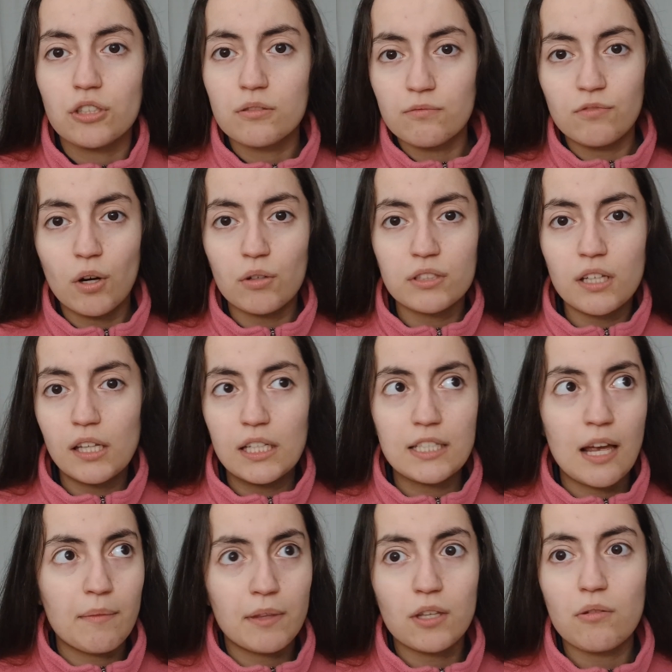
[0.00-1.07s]
focus on the
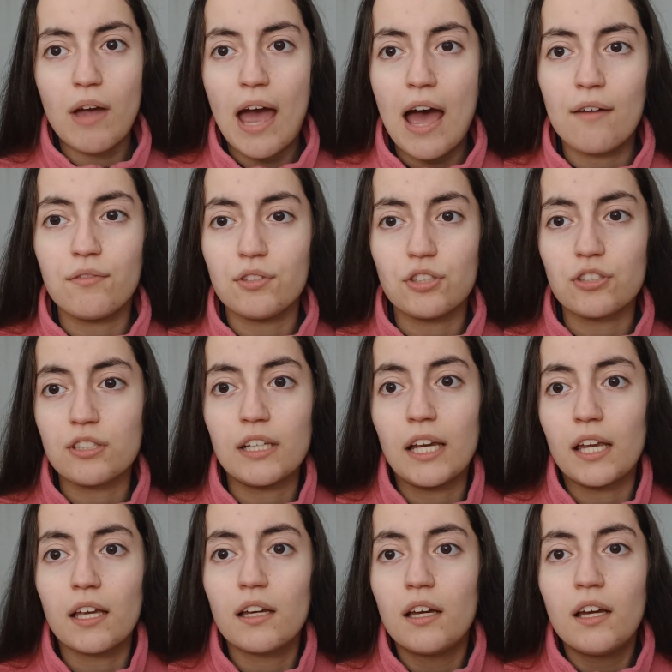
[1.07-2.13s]
time that you have. Just,
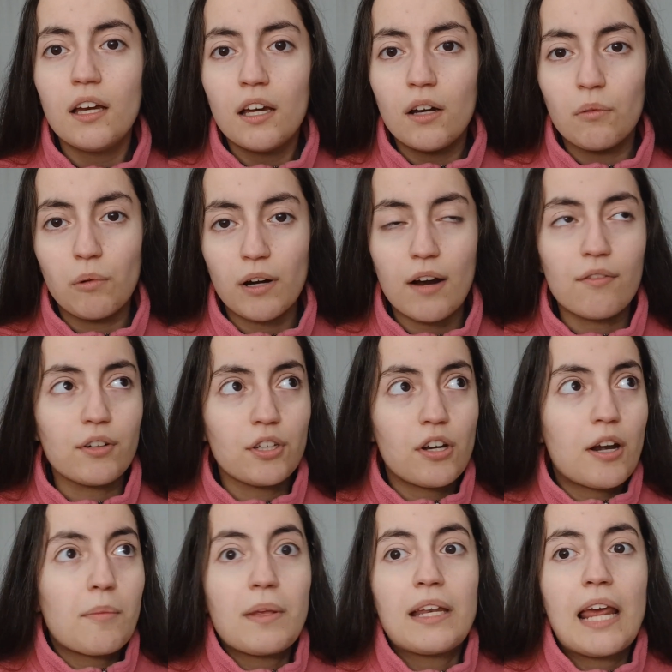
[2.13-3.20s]
like, whatever, you know what I mean?